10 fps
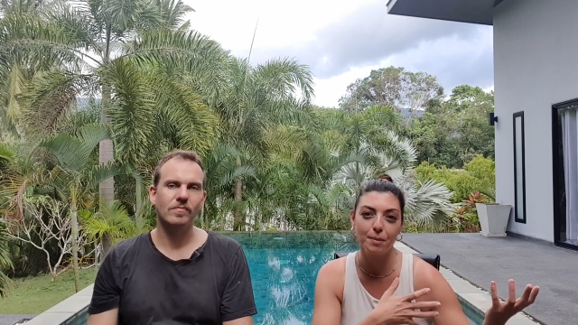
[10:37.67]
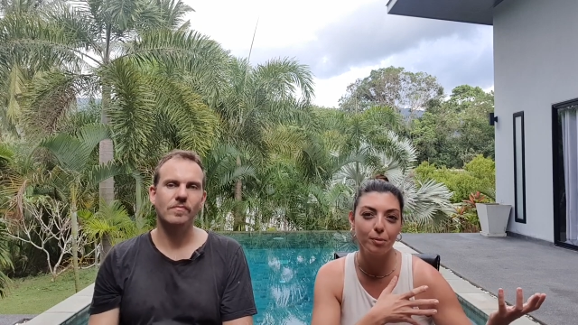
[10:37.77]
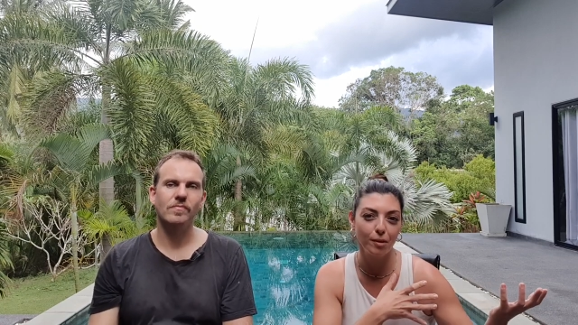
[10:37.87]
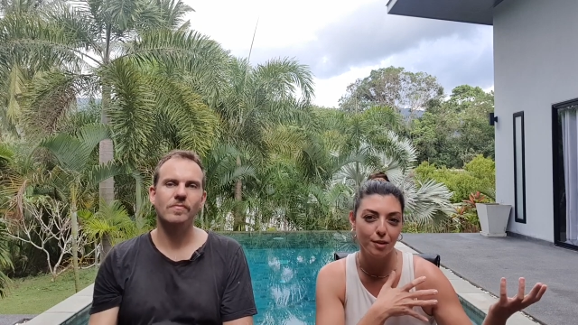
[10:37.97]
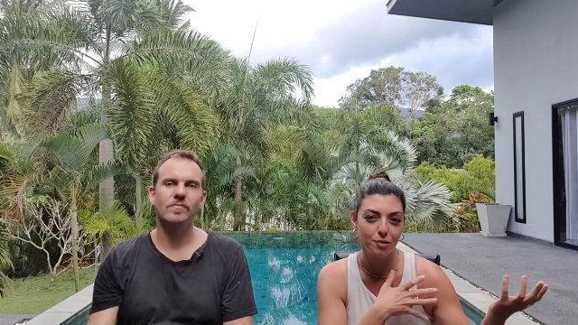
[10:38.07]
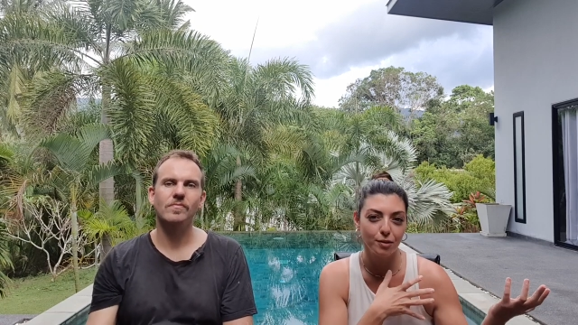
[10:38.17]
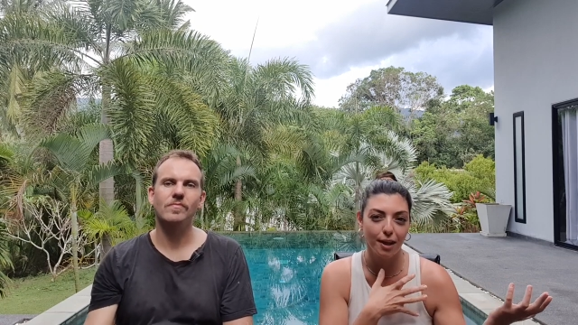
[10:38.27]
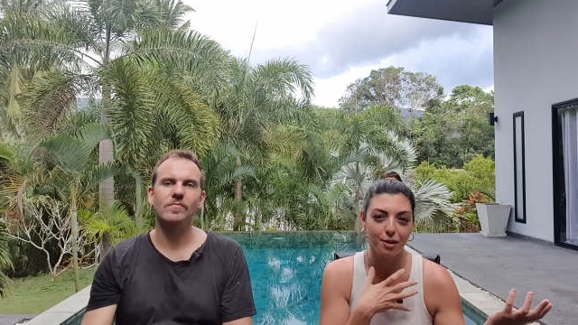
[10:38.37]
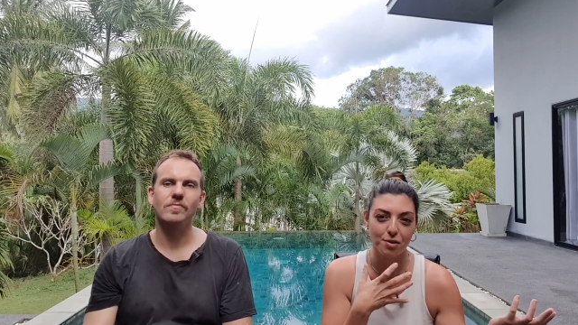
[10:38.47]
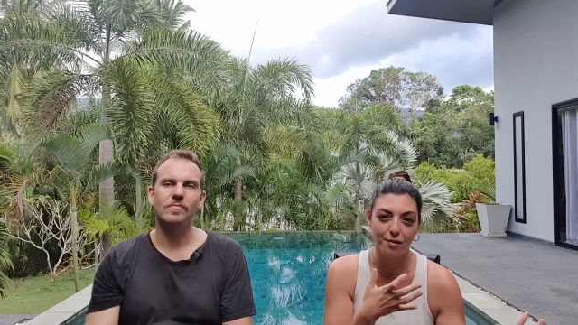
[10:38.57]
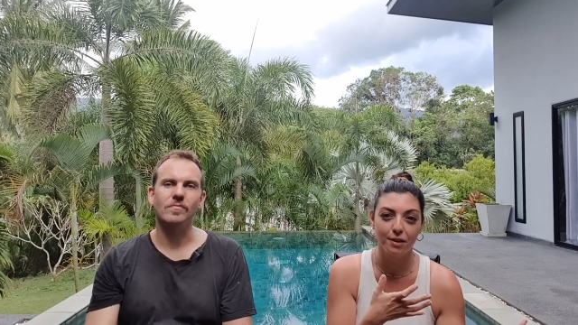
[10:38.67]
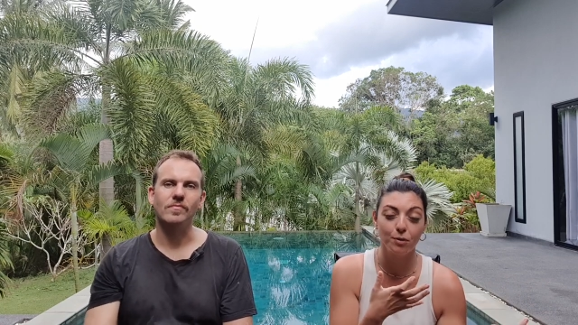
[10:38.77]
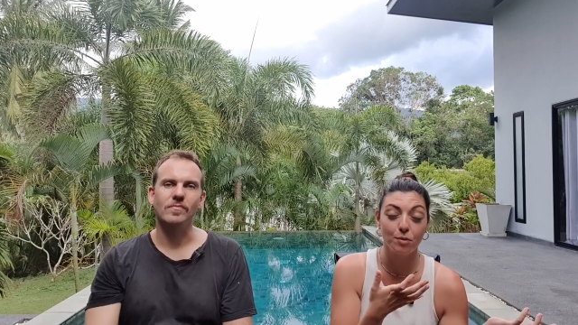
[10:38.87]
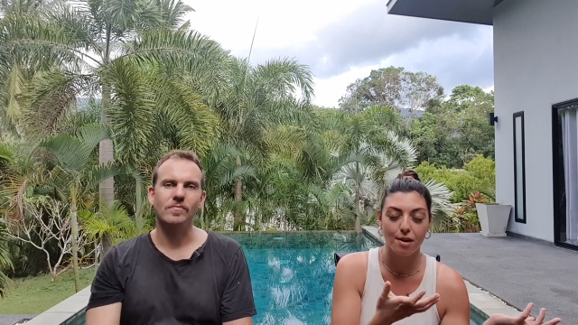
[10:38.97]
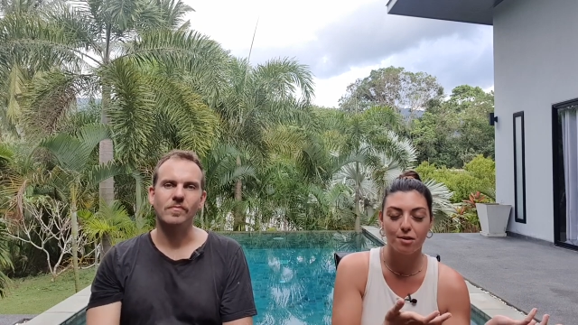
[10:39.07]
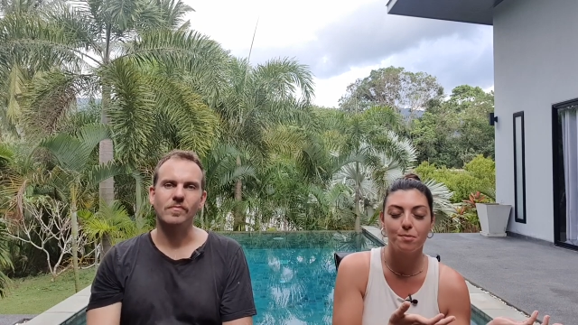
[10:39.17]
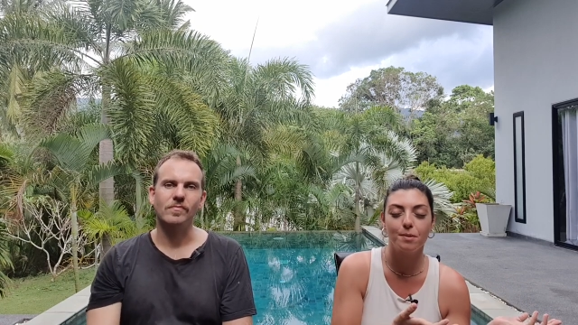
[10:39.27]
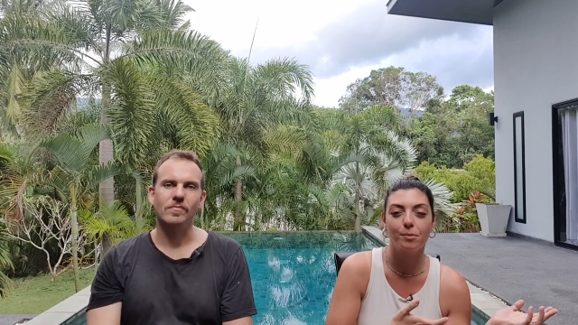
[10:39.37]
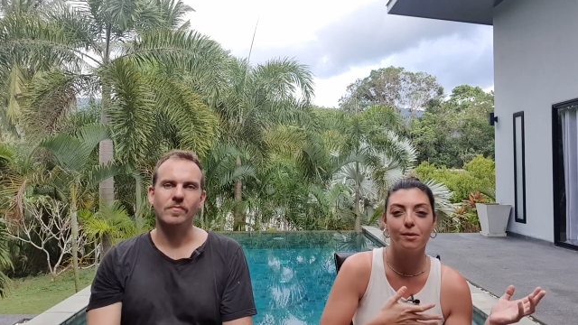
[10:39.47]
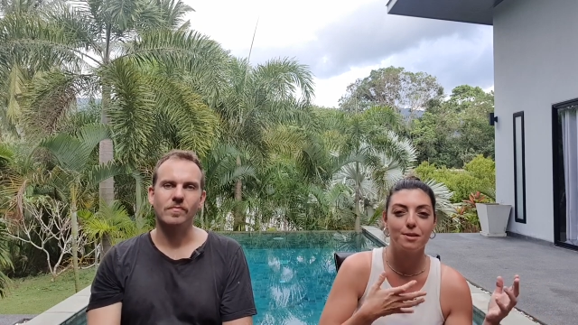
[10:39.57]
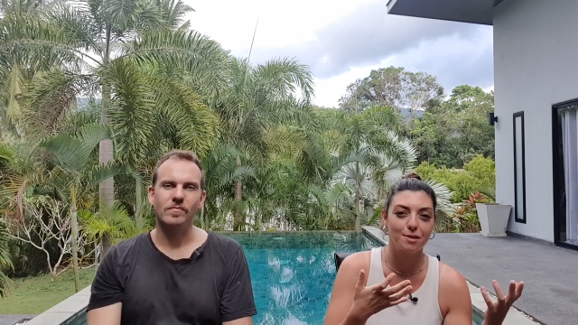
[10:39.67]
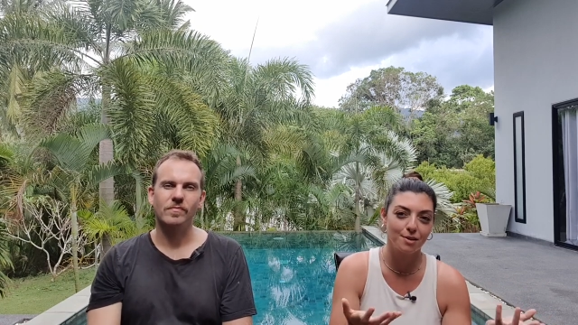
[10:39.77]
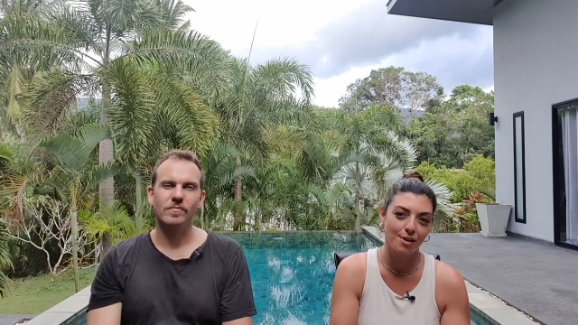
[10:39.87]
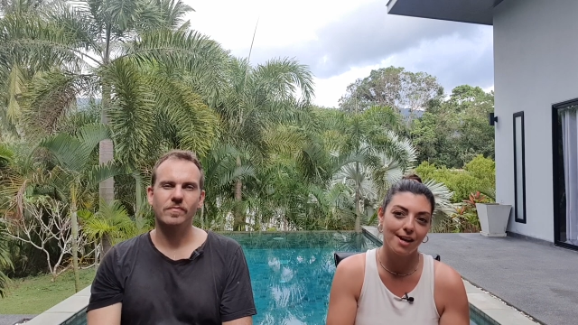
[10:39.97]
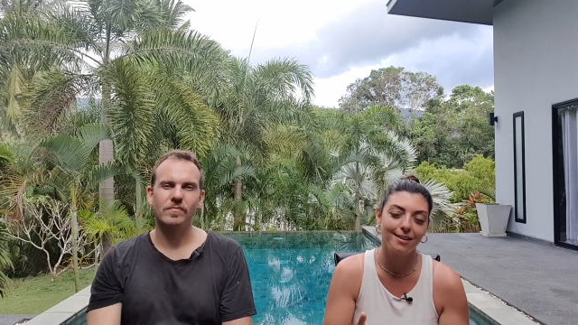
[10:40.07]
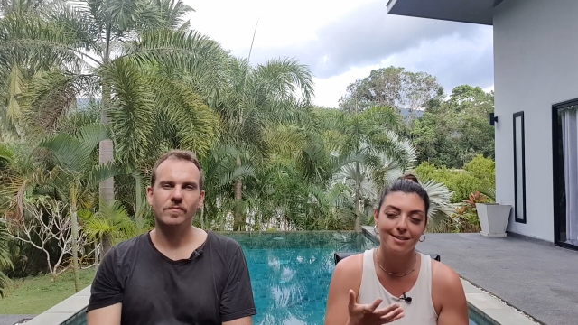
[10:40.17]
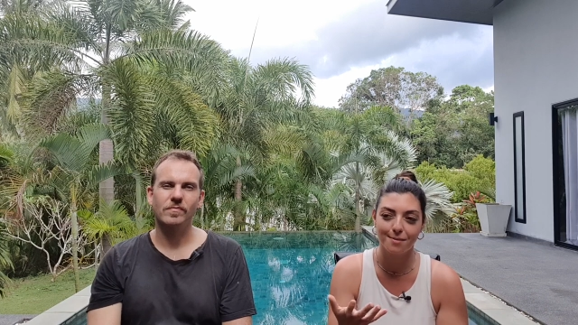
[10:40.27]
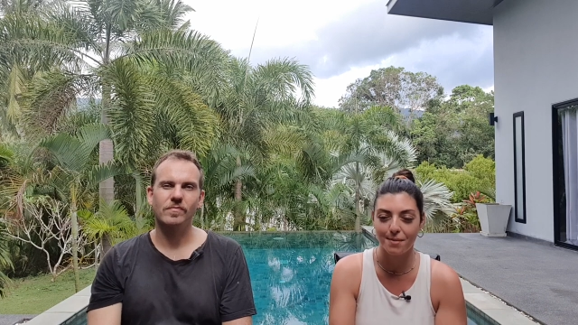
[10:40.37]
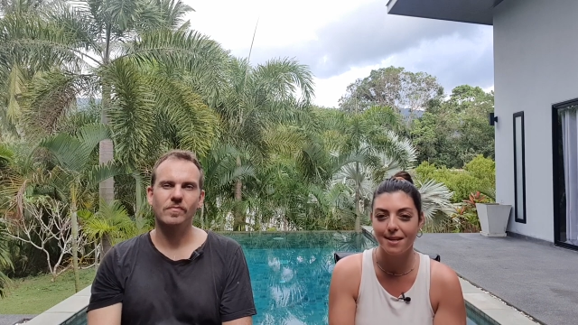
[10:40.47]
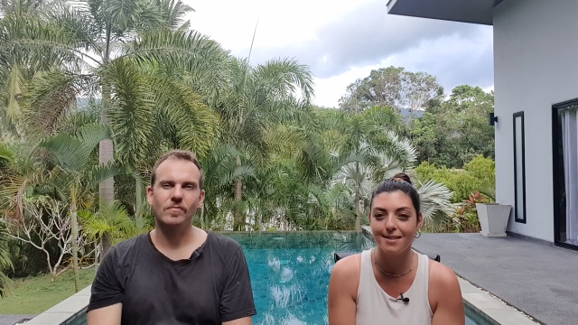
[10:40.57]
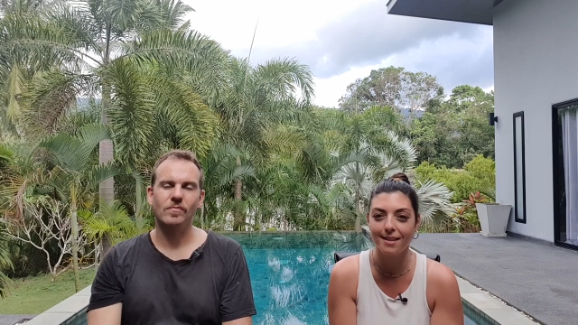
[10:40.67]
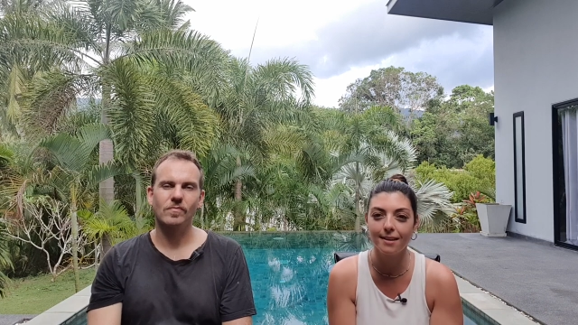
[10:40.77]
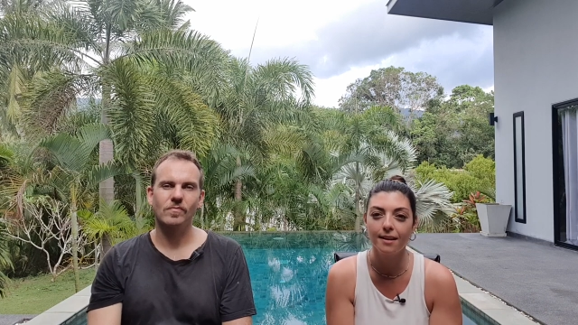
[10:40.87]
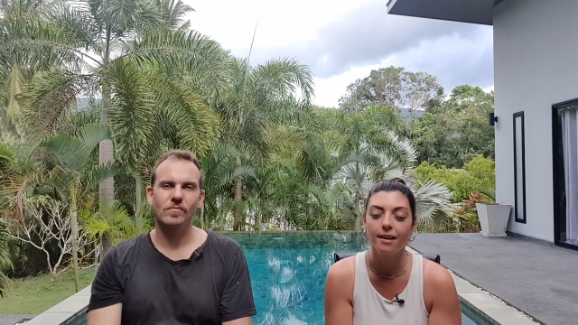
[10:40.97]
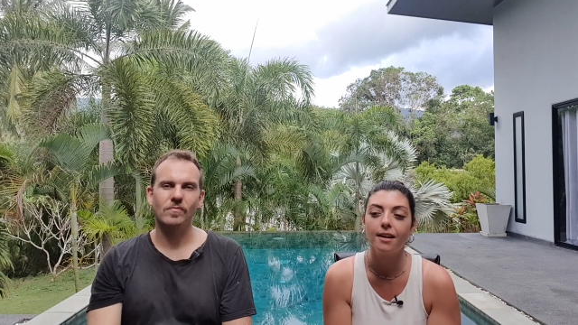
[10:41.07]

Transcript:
Speaker 1: people that you like traveling with other people, it's great, it's amazing.